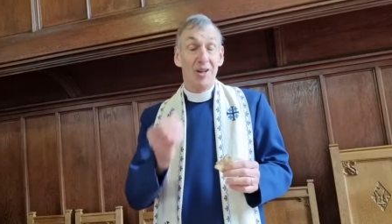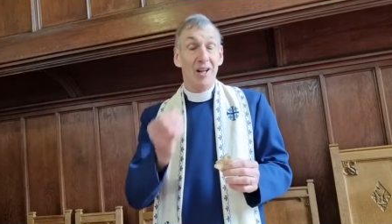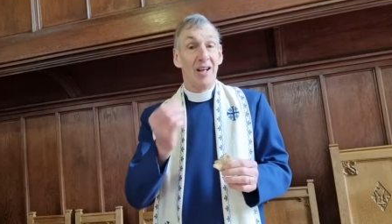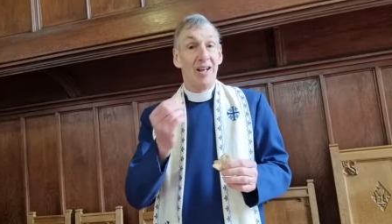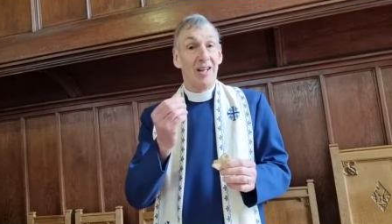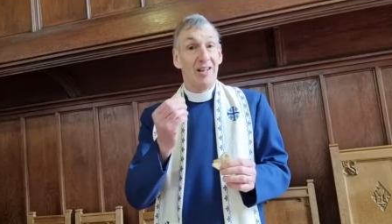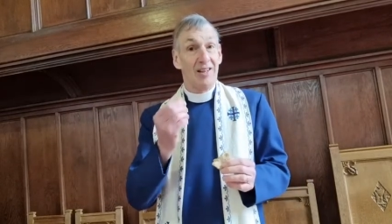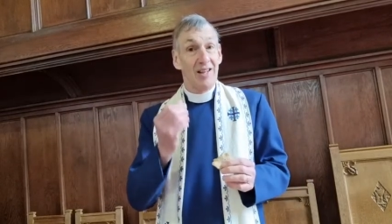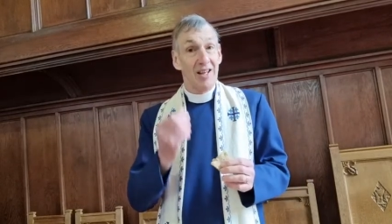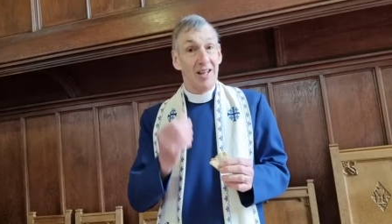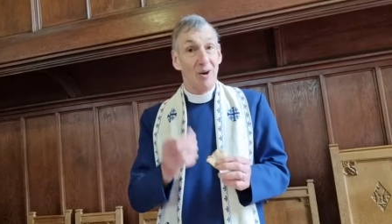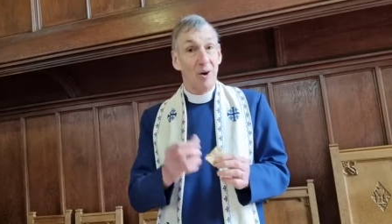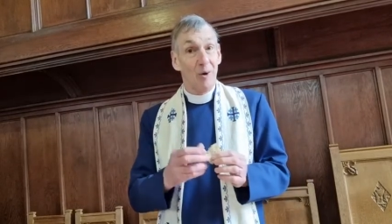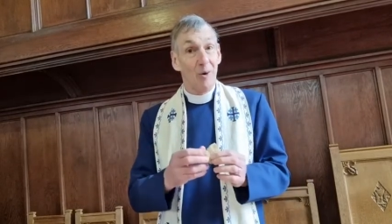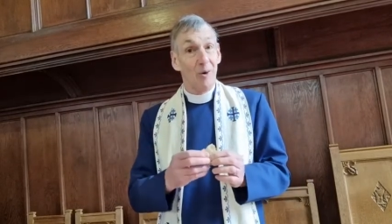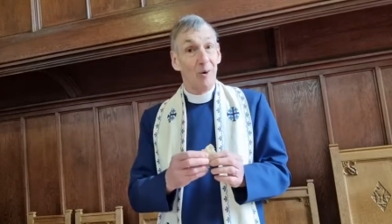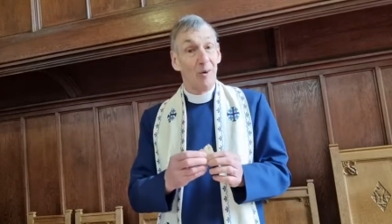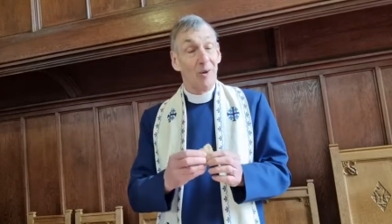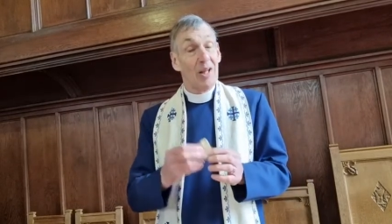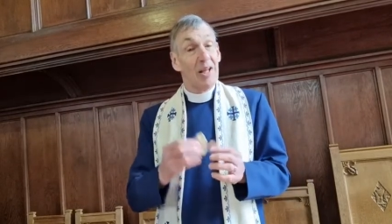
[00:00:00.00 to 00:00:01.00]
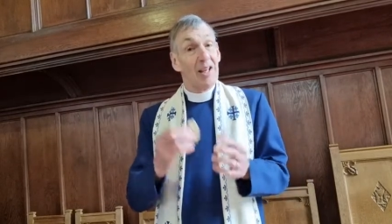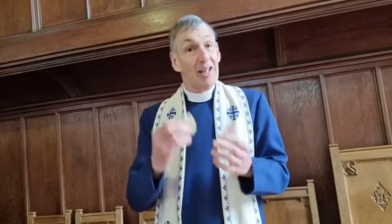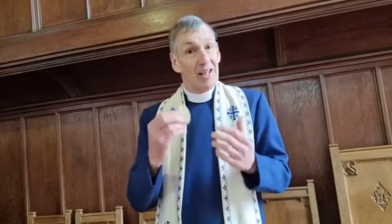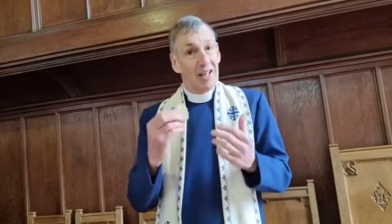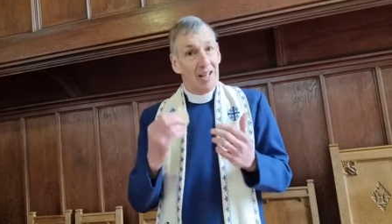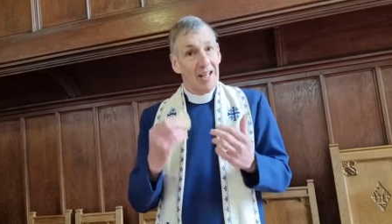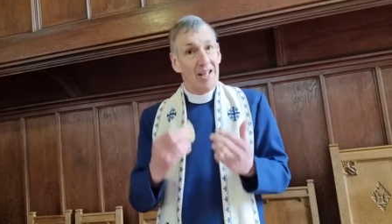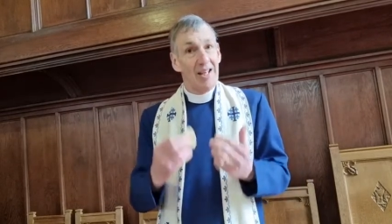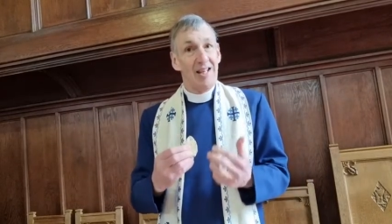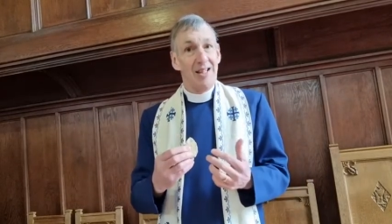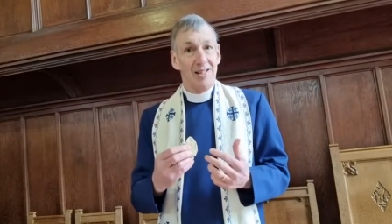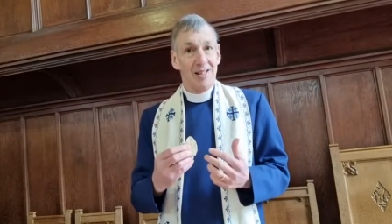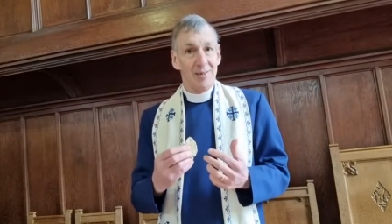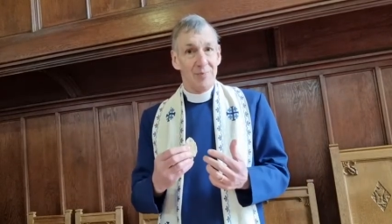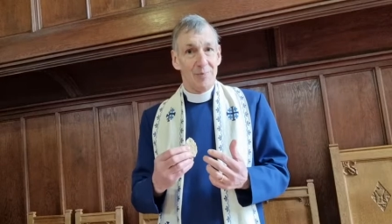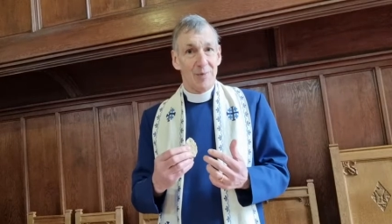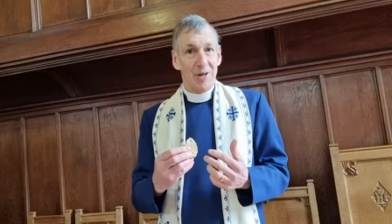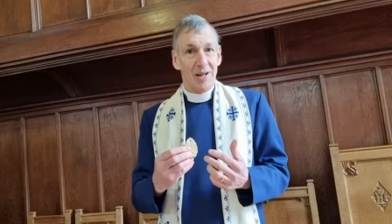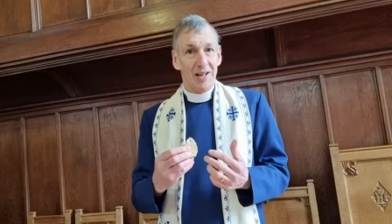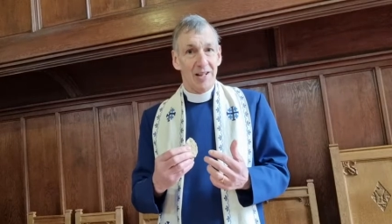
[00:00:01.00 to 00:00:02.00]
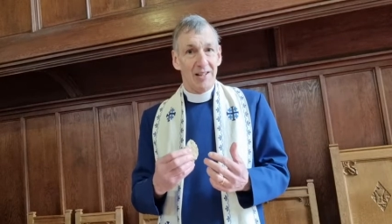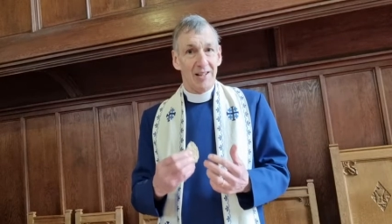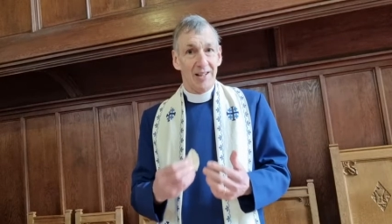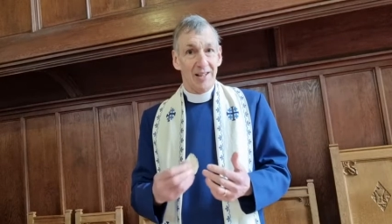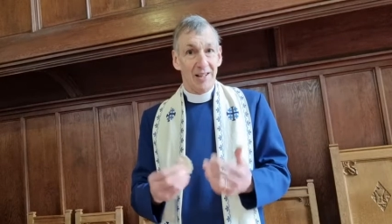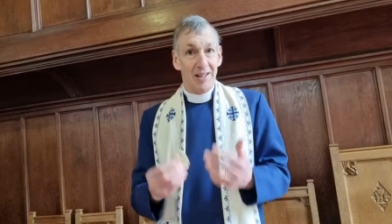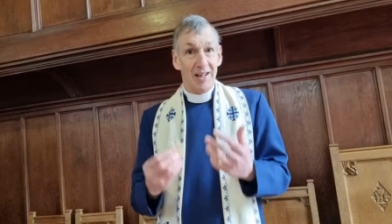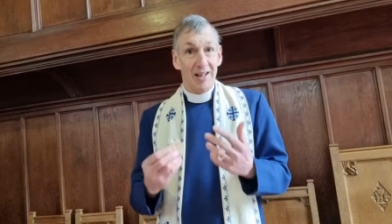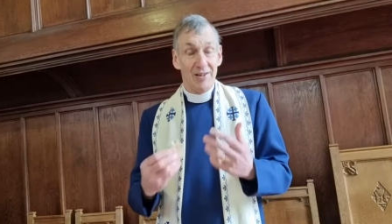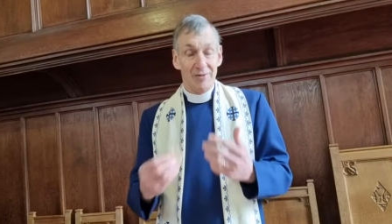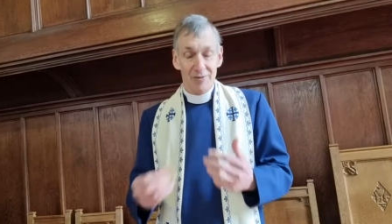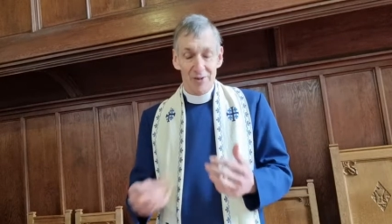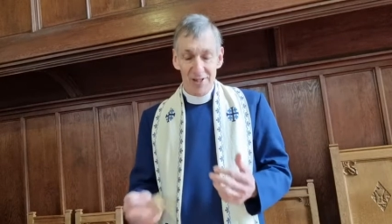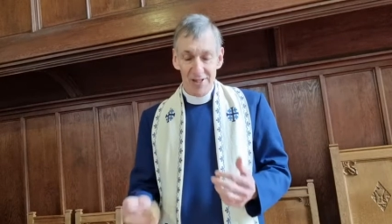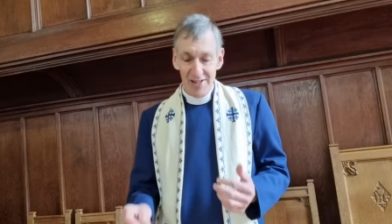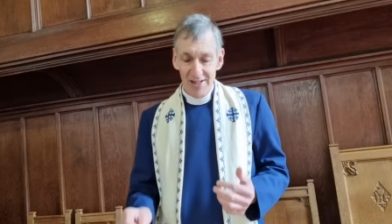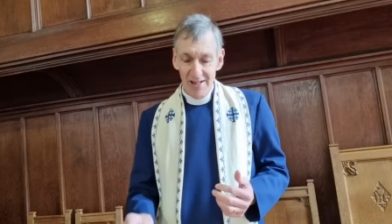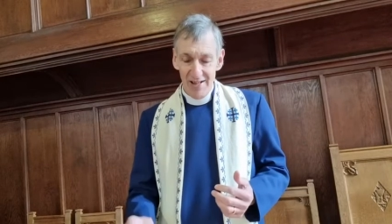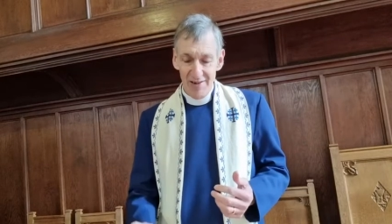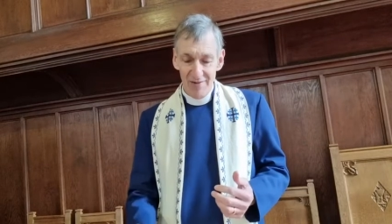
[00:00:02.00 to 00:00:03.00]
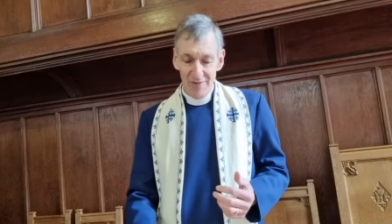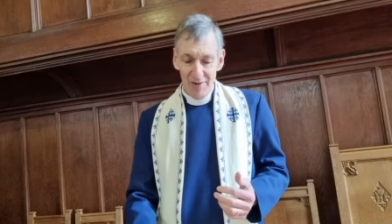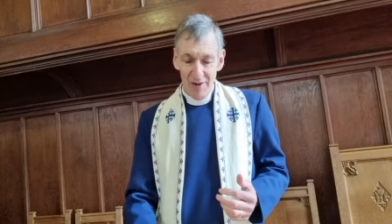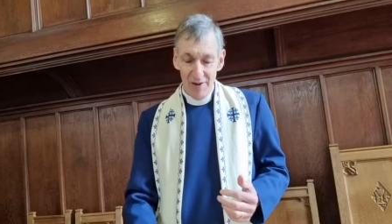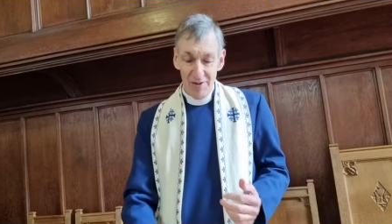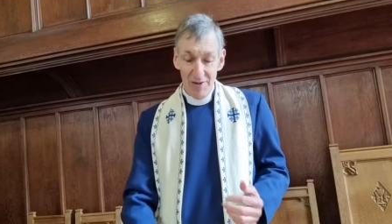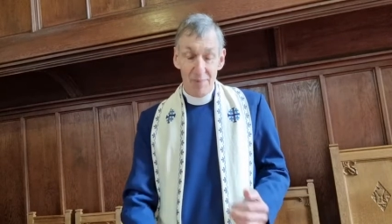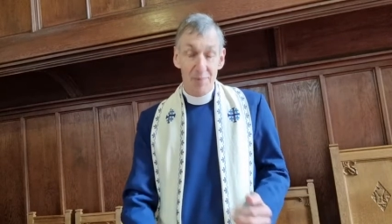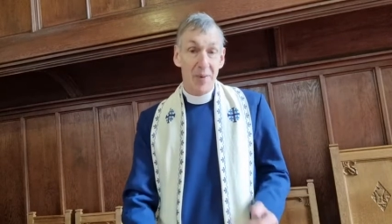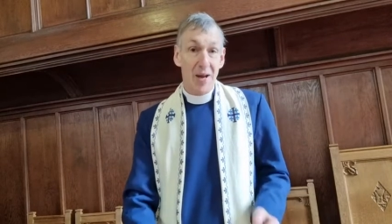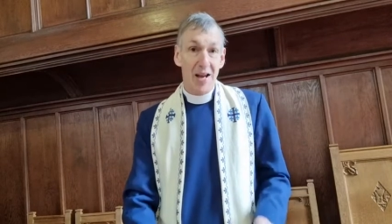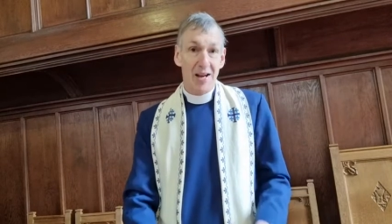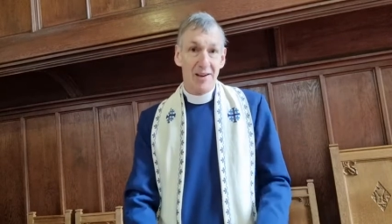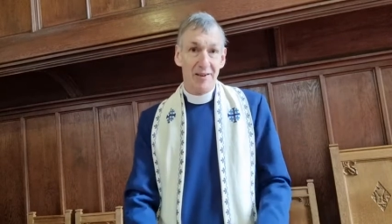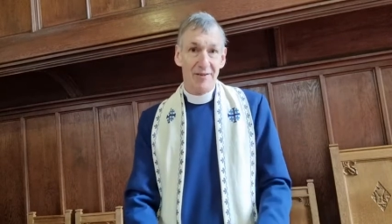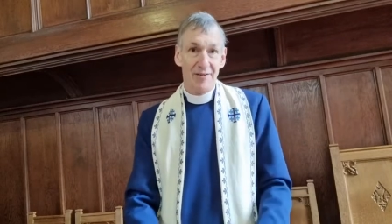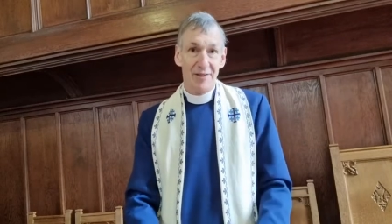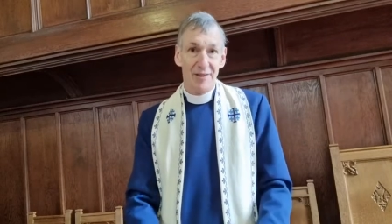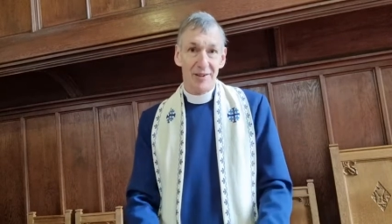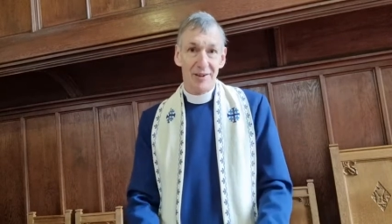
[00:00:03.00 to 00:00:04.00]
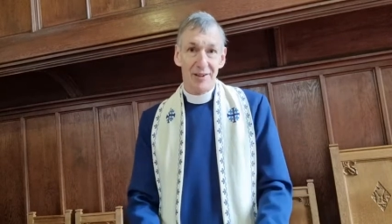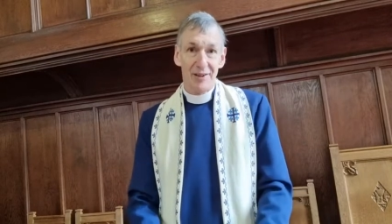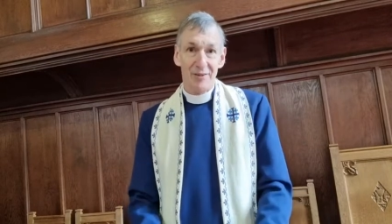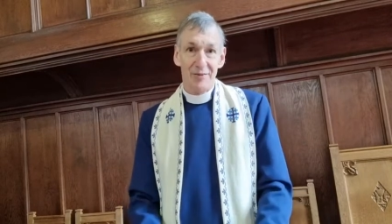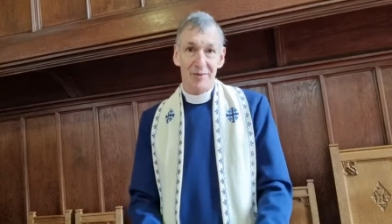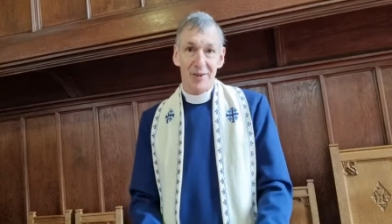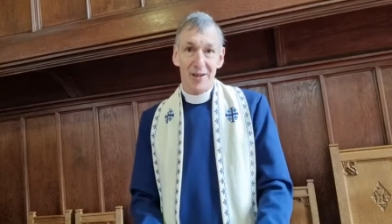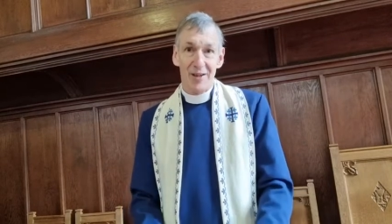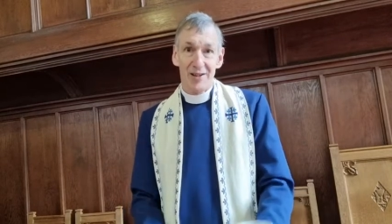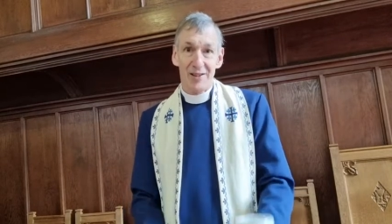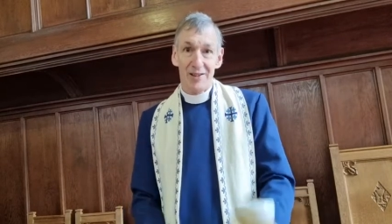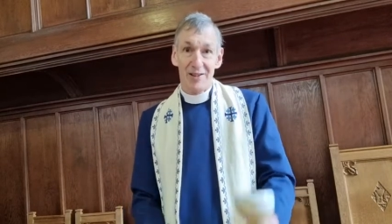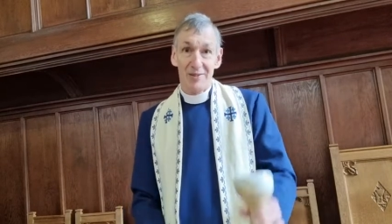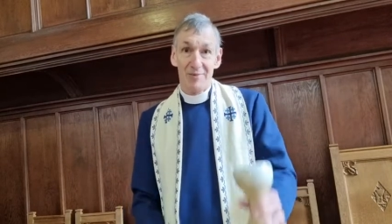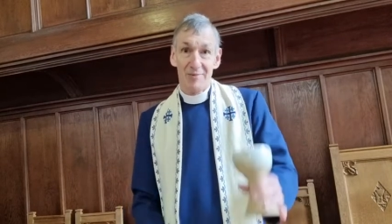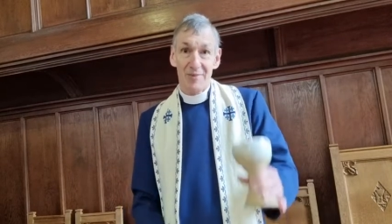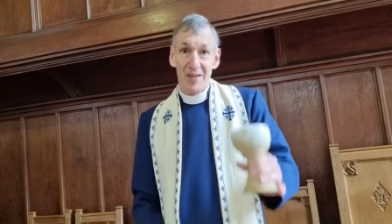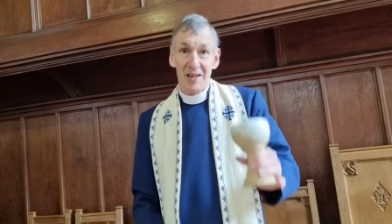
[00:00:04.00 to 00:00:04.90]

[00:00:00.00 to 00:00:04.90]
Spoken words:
and they all eat the bread and receive the benefit of that.